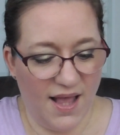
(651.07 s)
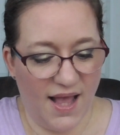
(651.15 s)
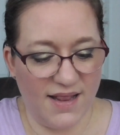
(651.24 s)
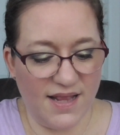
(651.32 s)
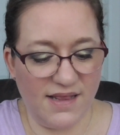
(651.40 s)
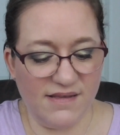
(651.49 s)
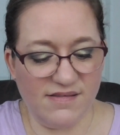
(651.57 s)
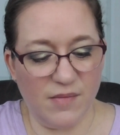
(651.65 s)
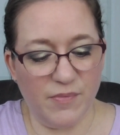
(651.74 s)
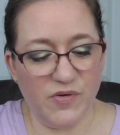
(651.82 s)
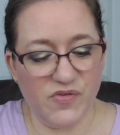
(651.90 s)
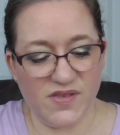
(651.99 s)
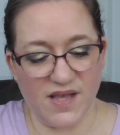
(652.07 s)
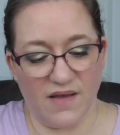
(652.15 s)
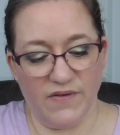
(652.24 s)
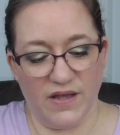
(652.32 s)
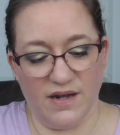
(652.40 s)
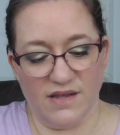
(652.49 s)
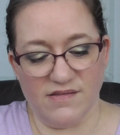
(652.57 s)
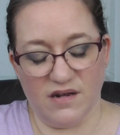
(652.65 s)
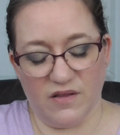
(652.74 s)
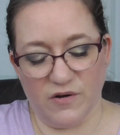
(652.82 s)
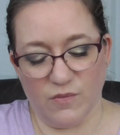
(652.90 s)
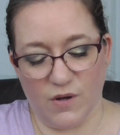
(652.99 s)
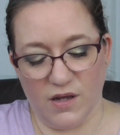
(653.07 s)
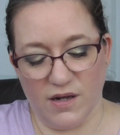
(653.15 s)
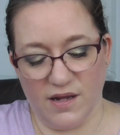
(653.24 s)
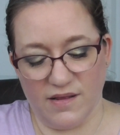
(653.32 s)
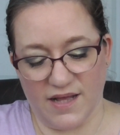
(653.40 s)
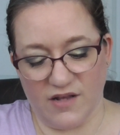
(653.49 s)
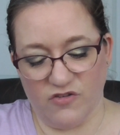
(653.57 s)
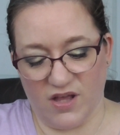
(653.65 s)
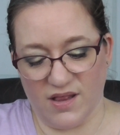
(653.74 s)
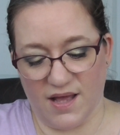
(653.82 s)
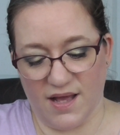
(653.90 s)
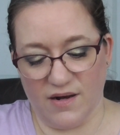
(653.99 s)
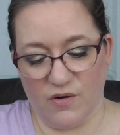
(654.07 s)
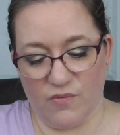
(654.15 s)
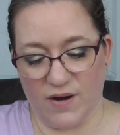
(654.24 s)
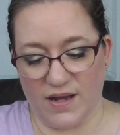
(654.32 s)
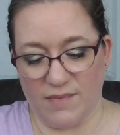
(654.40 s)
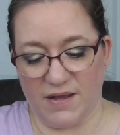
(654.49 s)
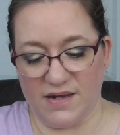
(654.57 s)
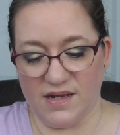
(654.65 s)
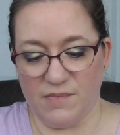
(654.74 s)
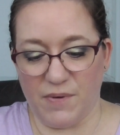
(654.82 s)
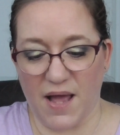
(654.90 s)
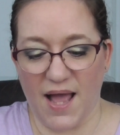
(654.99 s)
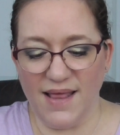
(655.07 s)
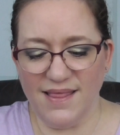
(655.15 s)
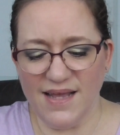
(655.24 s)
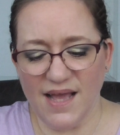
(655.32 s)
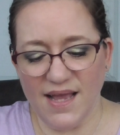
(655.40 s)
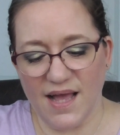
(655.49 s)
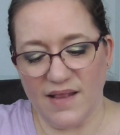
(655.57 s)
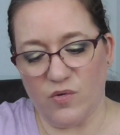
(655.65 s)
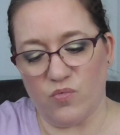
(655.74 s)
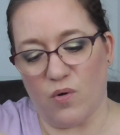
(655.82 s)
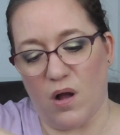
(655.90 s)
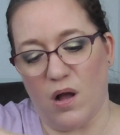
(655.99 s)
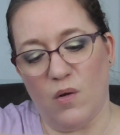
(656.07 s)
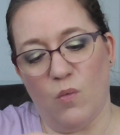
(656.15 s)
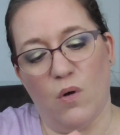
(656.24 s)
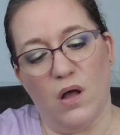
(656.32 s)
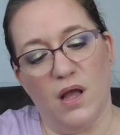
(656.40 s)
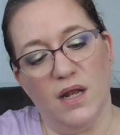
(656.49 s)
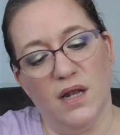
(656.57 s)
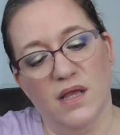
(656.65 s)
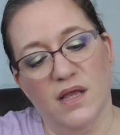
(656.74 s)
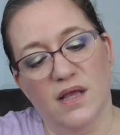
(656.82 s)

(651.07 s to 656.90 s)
And then this number 7 is another one that Jalon recommended, but I think I got the wrong one.